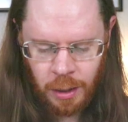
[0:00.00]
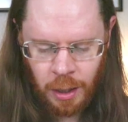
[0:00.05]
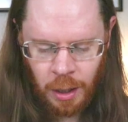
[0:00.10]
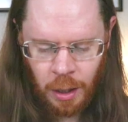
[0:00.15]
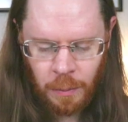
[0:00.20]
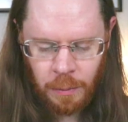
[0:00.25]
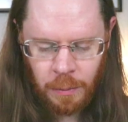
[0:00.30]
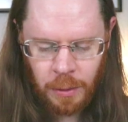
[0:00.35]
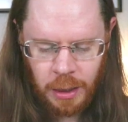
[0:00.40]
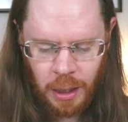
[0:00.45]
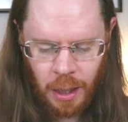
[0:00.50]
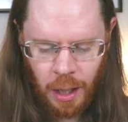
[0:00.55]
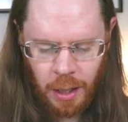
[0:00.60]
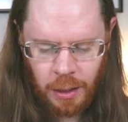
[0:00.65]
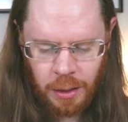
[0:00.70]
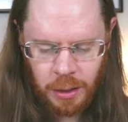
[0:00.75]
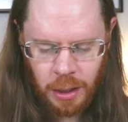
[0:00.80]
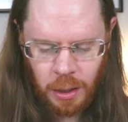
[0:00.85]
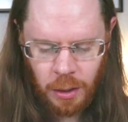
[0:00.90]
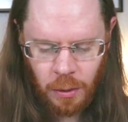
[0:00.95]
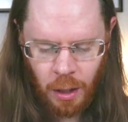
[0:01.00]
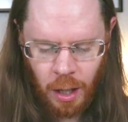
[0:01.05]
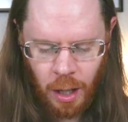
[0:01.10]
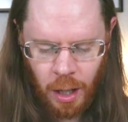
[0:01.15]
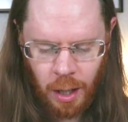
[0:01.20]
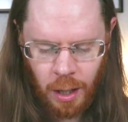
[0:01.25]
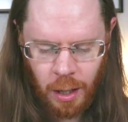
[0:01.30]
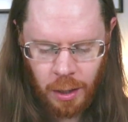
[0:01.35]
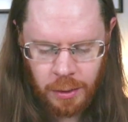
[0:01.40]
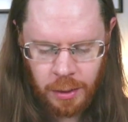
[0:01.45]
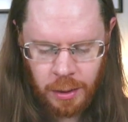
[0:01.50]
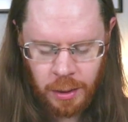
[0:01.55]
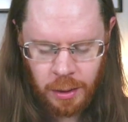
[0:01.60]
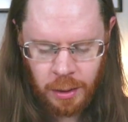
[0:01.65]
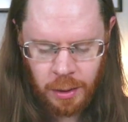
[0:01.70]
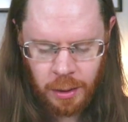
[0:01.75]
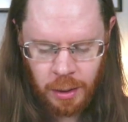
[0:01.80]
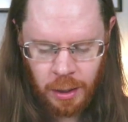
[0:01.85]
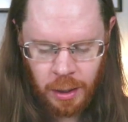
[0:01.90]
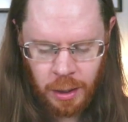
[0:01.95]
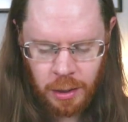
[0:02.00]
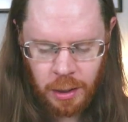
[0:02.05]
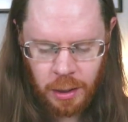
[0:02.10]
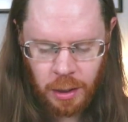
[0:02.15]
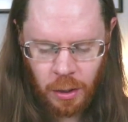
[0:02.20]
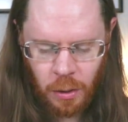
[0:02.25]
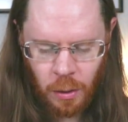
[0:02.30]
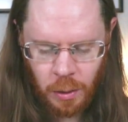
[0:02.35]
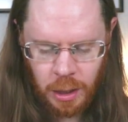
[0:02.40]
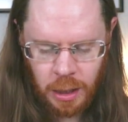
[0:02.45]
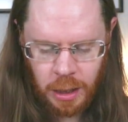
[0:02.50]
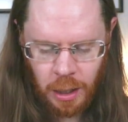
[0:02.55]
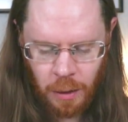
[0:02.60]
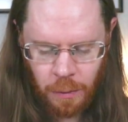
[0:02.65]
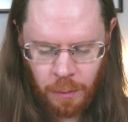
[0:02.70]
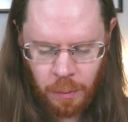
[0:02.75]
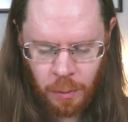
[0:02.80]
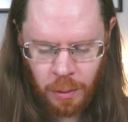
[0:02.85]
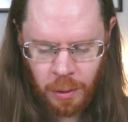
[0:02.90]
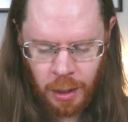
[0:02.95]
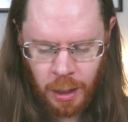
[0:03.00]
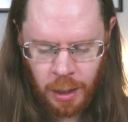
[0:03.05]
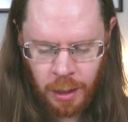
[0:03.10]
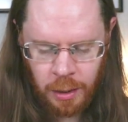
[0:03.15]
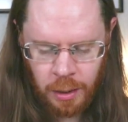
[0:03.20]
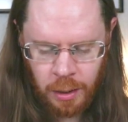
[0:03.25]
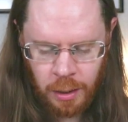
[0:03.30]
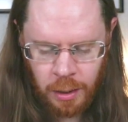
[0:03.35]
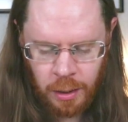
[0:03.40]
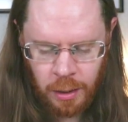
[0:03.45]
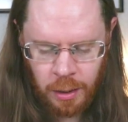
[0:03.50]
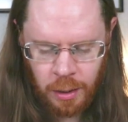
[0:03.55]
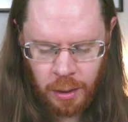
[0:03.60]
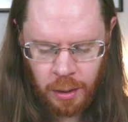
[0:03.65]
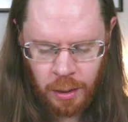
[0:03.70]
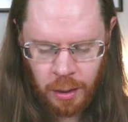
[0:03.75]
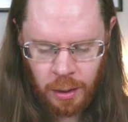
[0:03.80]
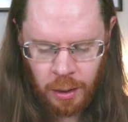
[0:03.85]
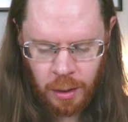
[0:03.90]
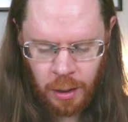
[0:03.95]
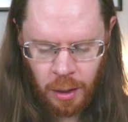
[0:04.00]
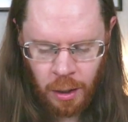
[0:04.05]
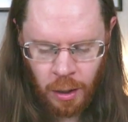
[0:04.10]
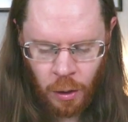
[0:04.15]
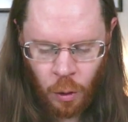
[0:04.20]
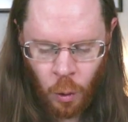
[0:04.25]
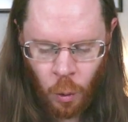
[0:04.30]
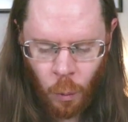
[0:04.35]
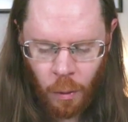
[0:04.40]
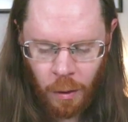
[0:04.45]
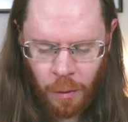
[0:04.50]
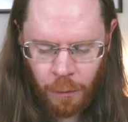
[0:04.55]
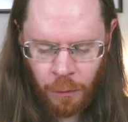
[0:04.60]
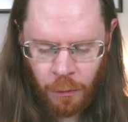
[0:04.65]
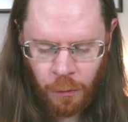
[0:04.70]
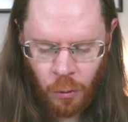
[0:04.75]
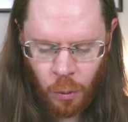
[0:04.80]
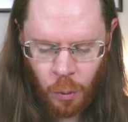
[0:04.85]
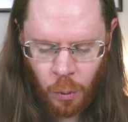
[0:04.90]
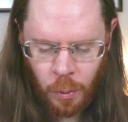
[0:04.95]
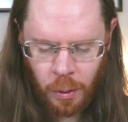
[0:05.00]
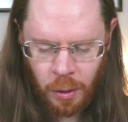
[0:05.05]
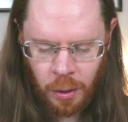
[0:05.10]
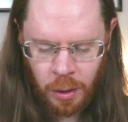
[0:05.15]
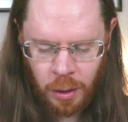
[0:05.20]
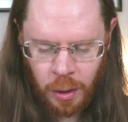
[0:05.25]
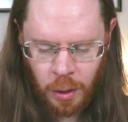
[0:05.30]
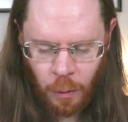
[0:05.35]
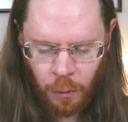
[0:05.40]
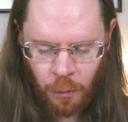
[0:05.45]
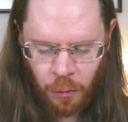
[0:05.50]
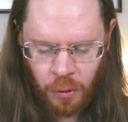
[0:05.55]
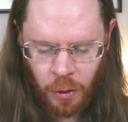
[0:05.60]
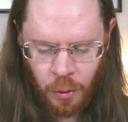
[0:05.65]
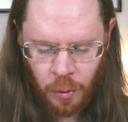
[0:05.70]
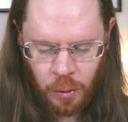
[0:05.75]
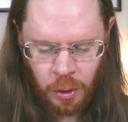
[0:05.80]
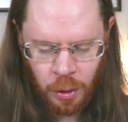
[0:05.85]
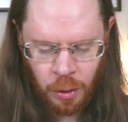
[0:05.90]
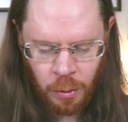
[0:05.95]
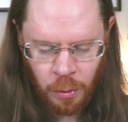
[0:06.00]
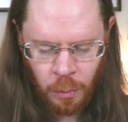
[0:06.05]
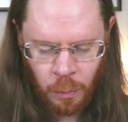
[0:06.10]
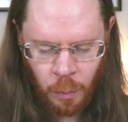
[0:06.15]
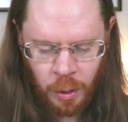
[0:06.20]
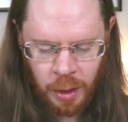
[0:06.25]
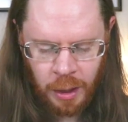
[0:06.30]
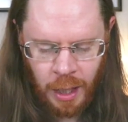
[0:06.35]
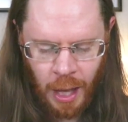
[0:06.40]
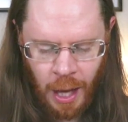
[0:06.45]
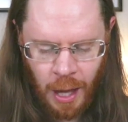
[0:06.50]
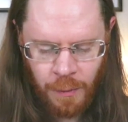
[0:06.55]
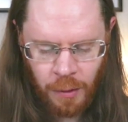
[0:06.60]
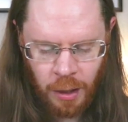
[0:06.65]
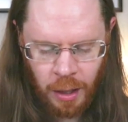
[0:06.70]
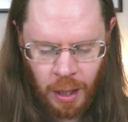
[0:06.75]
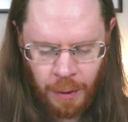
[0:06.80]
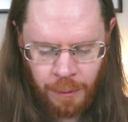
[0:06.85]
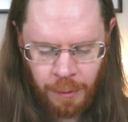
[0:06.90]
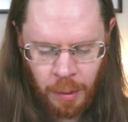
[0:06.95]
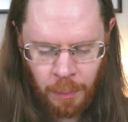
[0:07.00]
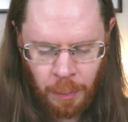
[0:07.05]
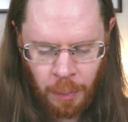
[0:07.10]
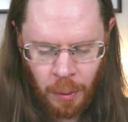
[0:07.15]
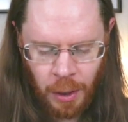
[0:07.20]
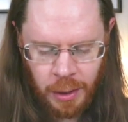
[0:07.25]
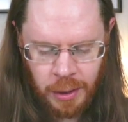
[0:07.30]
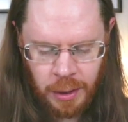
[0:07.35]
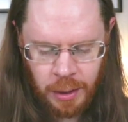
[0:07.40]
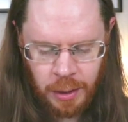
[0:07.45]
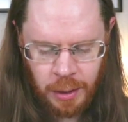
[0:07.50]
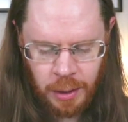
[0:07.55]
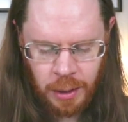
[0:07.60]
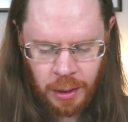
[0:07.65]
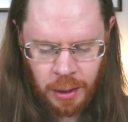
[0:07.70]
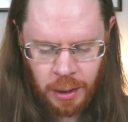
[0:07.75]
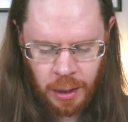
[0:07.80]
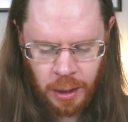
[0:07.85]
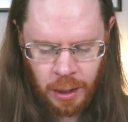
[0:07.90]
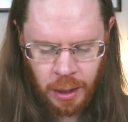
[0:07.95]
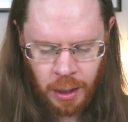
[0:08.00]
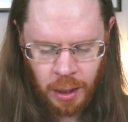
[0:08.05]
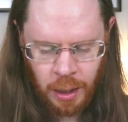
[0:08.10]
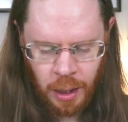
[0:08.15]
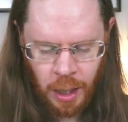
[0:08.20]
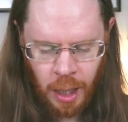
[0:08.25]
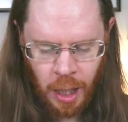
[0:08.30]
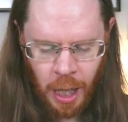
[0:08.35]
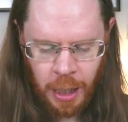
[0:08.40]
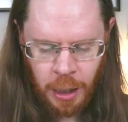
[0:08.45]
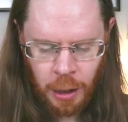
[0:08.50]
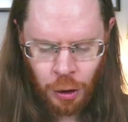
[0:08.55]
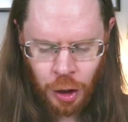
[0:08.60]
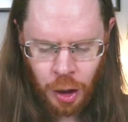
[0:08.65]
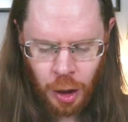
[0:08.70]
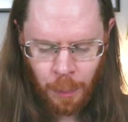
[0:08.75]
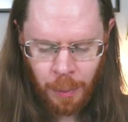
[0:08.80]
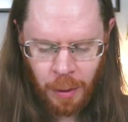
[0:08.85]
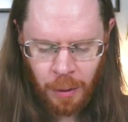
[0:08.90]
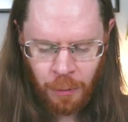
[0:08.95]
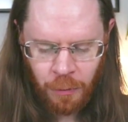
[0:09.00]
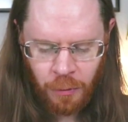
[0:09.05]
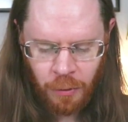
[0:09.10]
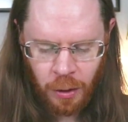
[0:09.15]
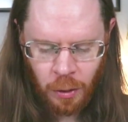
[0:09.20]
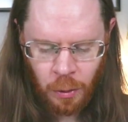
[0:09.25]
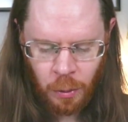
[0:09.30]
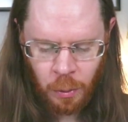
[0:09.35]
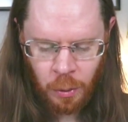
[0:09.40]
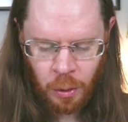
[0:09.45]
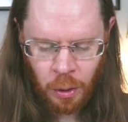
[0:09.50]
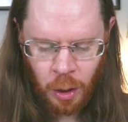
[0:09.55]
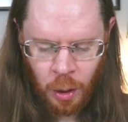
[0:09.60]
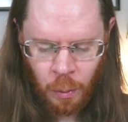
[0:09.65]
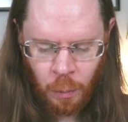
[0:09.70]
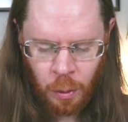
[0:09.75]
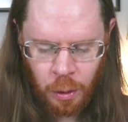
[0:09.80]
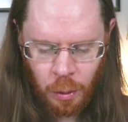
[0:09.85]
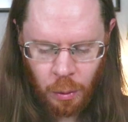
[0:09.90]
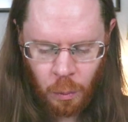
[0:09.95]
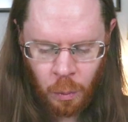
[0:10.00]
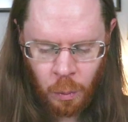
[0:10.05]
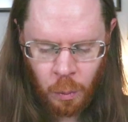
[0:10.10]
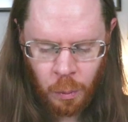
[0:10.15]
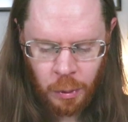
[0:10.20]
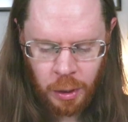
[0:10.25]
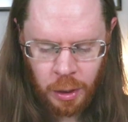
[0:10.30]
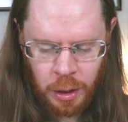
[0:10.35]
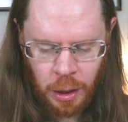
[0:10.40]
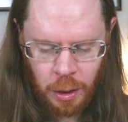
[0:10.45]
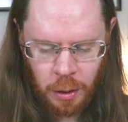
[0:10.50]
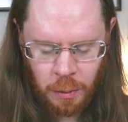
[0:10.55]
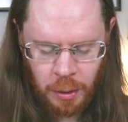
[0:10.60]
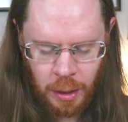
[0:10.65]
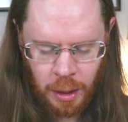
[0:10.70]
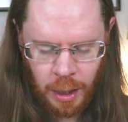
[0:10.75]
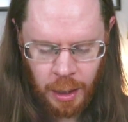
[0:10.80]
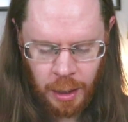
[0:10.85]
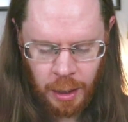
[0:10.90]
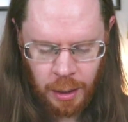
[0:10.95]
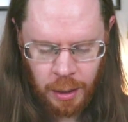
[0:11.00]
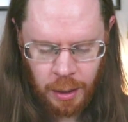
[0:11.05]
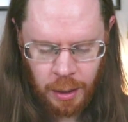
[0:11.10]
Return to your heart, to the God self within. Call it forward to fill you with the ever loving presence, and you shall be filled with all that you need.